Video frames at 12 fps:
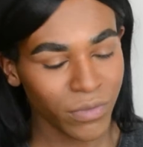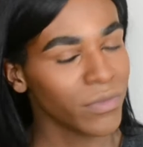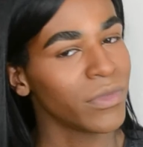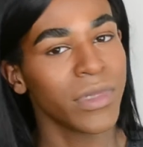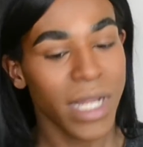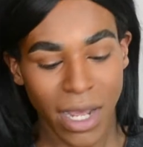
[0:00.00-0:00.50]

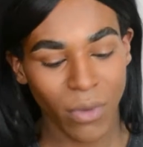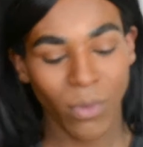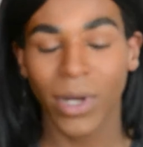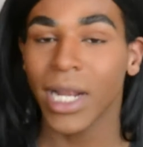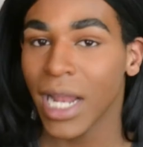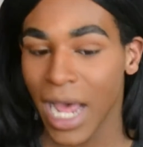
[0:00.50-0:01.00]
not
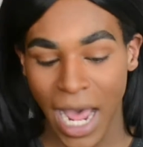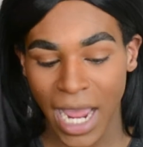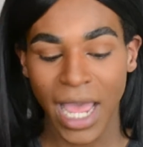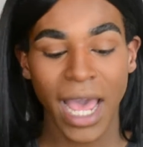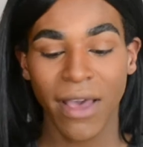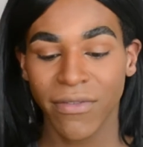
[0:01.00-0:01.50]
what I
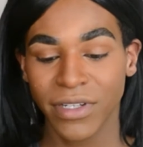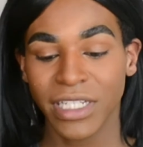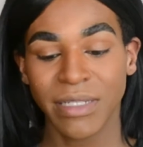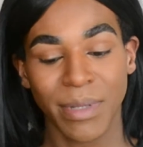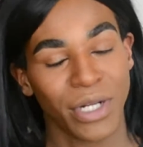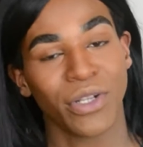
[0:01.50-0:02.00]
have to
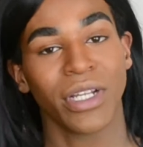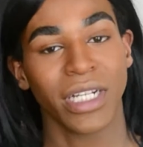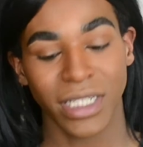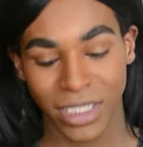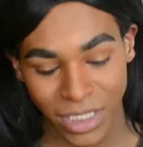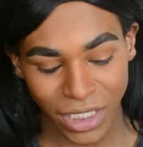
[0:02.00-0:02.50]
spend on a
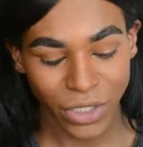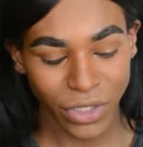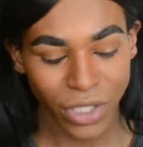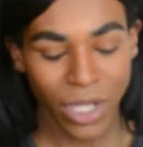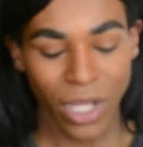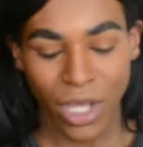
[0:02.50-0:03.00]
concealer.
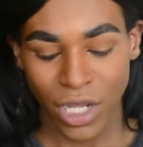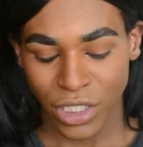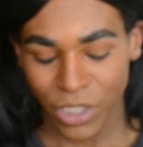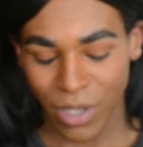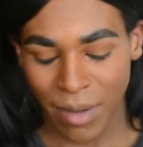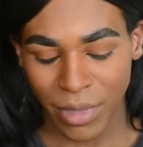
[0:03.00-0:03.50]

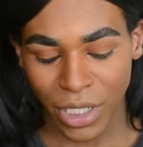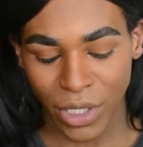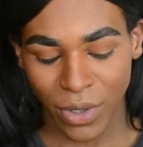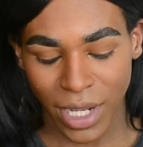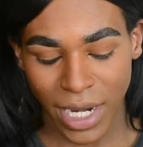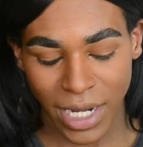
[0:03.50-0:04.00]
So I'm gonna go
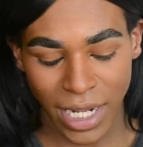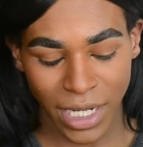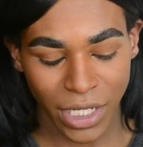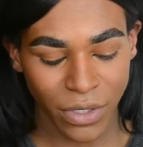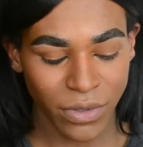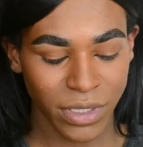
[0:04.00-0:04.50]
ahead and
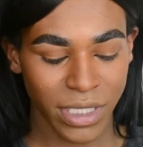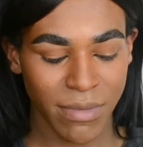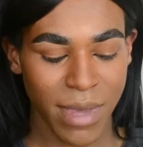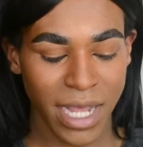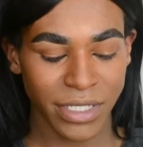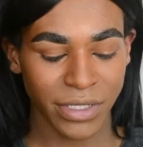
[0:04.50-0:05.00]
use the
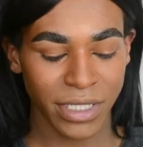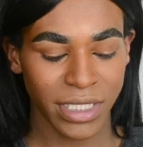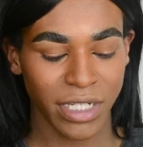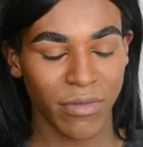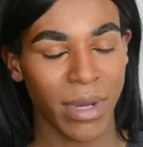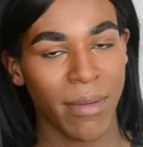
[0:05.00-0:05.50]
Master
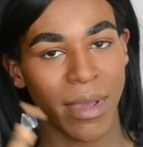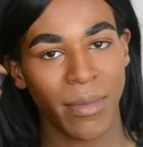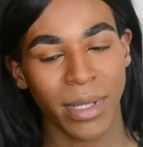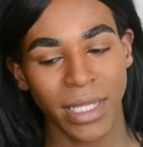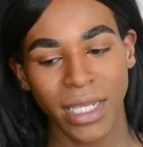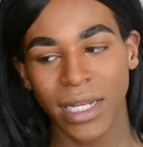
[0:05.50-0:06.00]
Conceal by
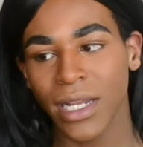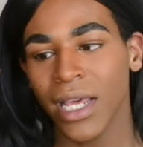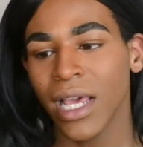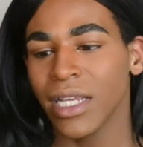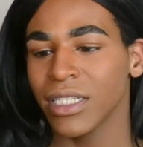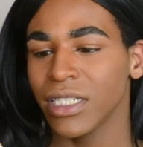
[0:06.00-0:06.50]
Maybelline.
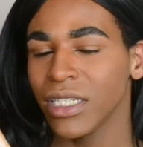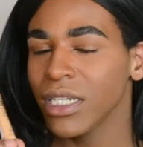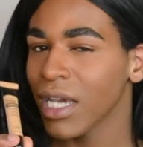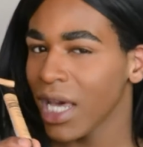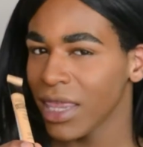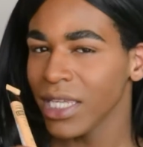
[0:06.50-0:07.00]

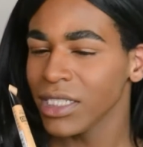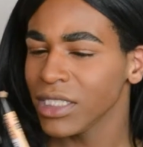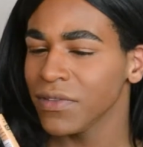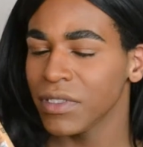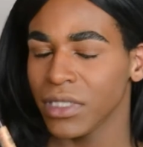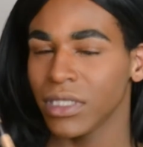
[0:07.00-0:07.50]
I think
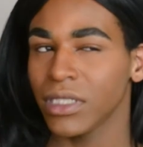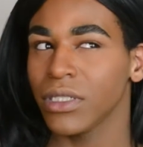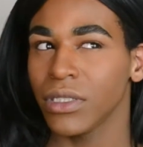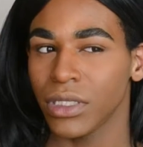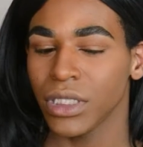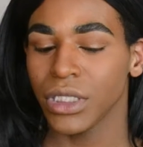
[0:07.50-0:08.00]

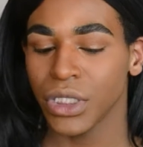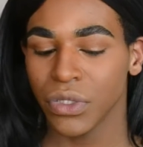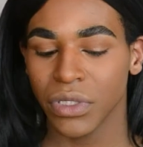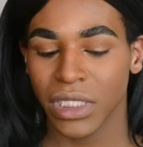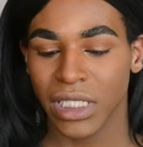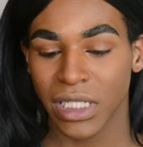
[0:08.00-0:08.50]
she's
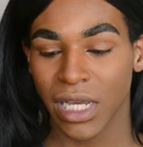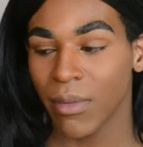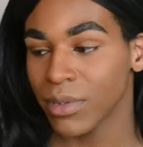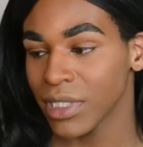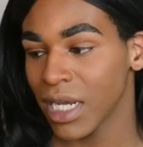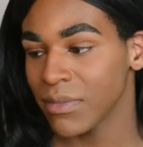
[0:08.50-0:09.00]
used this a
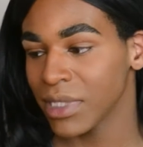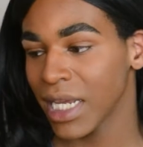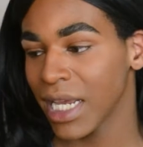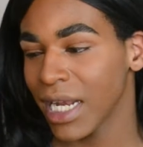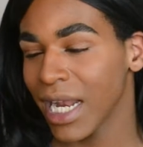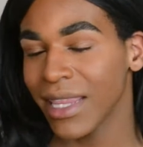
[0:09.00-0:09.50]
couple times,
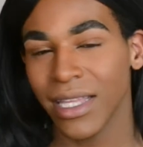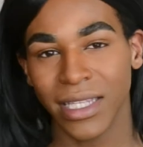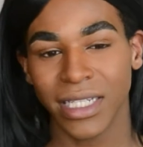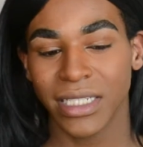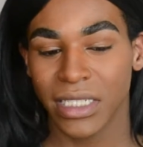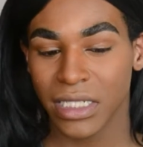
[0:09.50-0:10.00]
and I think the
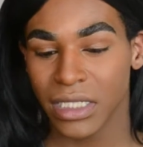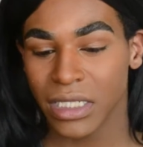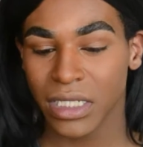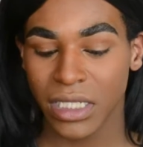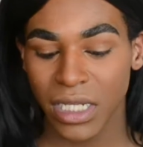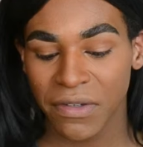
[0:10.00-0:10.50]

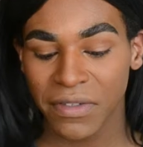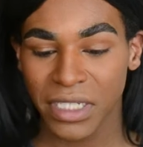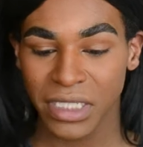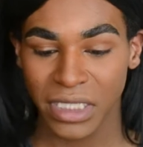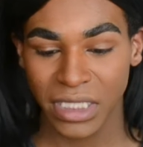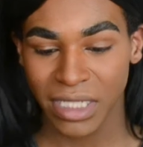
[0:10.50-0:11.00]
consistency of it
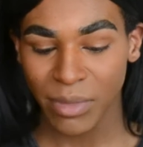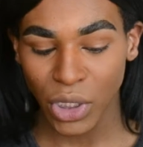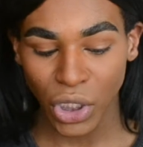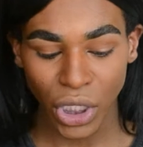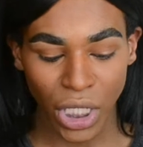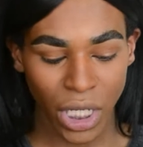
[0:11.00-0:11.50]
is
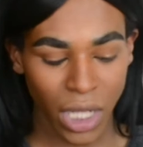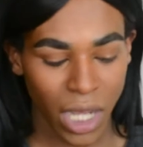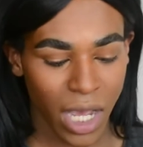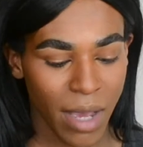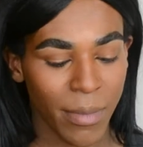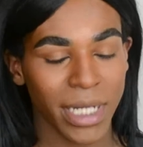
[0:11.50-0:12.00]
similar,
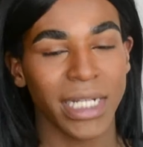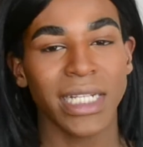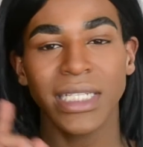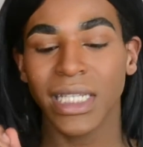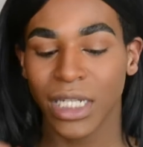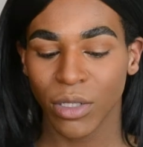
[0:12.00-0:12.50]
but it is
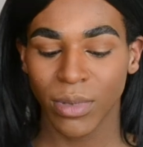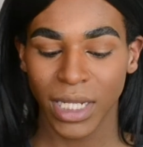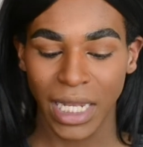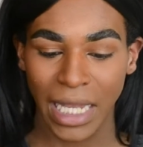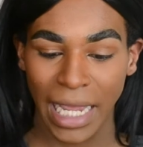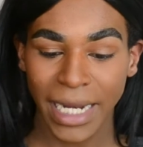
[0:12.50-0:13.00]
a little bit
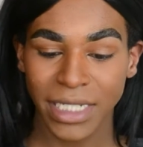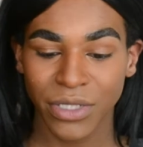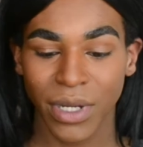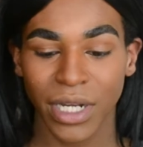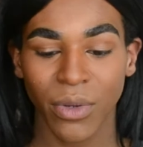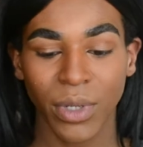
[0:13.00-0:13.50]
light, so
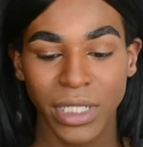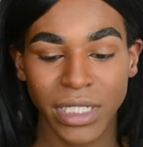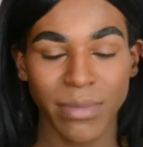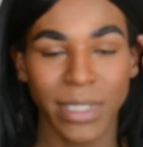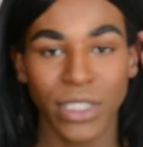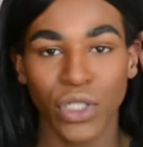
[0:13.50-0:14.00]
I don't want it to
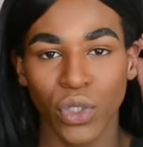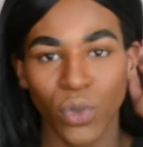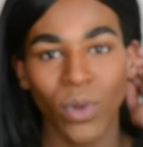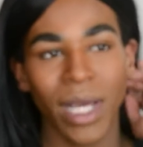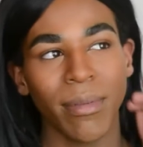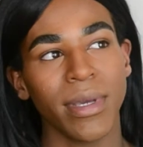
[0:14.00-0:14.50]
be too
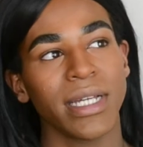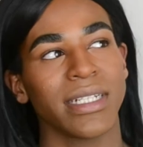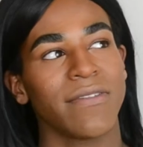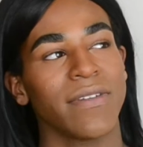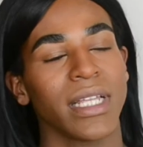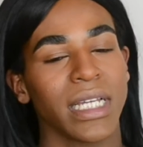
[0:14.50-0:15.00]
white because I
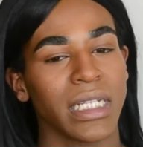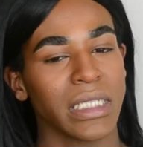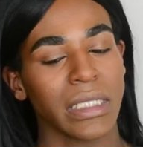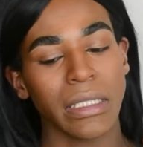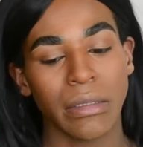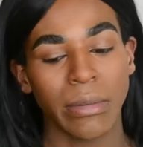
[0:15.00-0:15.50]
feel like it's a
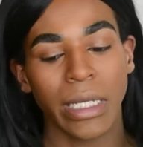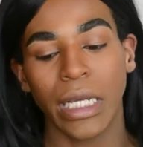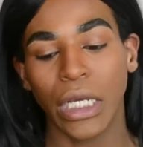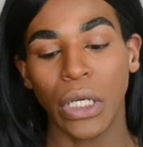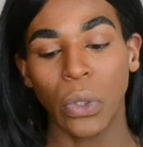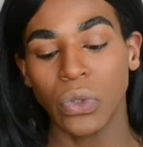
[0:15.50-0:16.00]
little bit
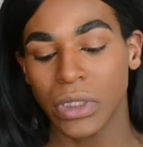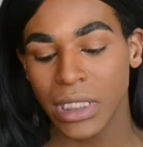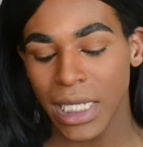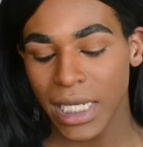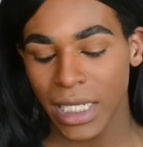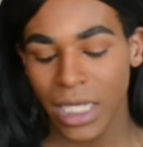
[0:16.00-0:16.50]

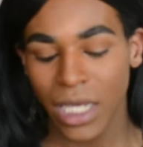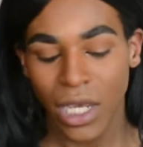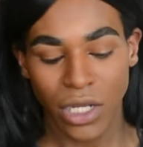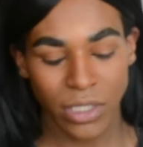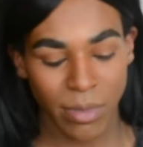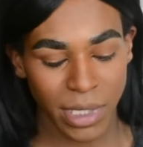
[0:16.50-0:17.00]
ghost-like.
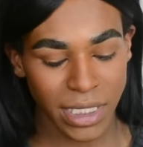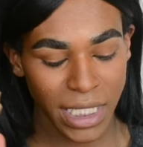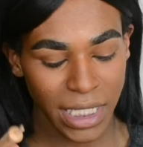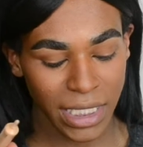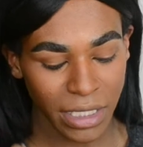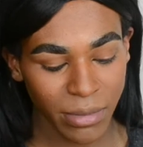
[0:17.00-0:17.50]
So I'm gonna take
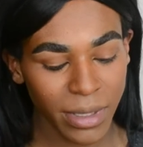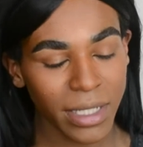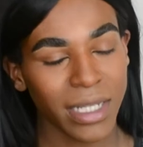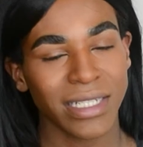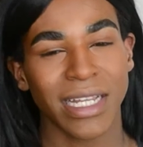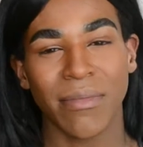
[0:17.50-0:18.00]
a little bit of
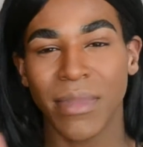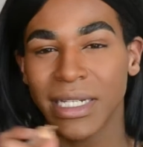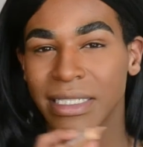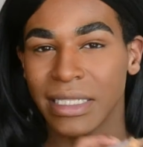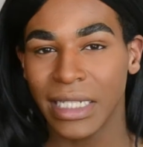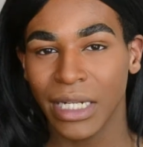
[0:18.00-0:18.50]
this and mix
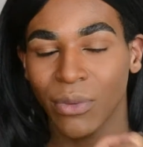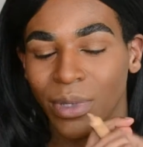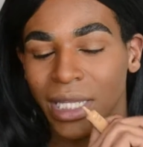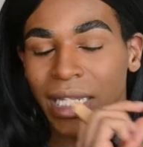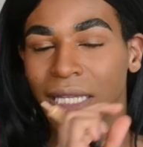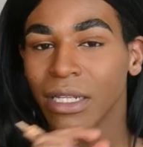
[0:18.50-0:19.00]
it in with
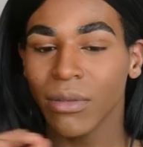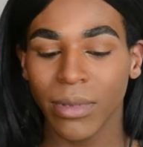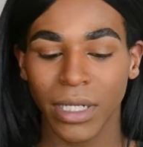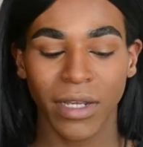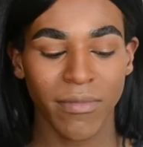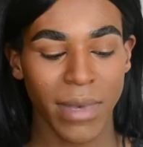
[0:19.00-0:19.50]
a little
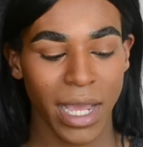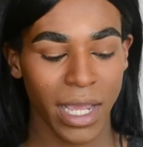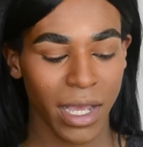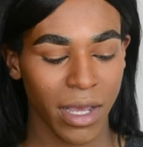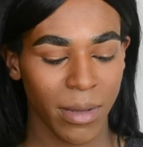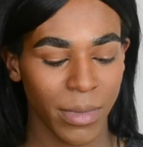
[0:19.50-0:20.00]
bit of my
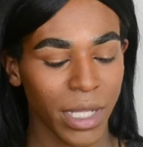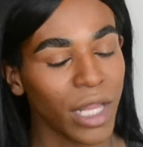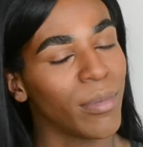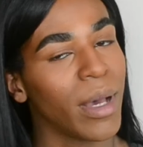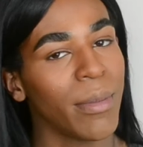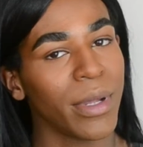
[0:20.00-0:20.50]

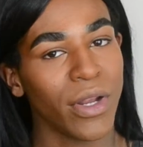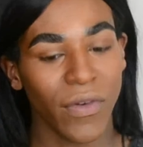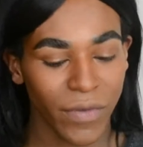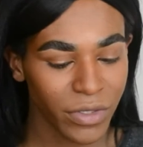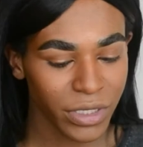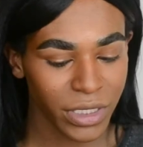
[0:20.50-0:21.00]
Colourpop No Filter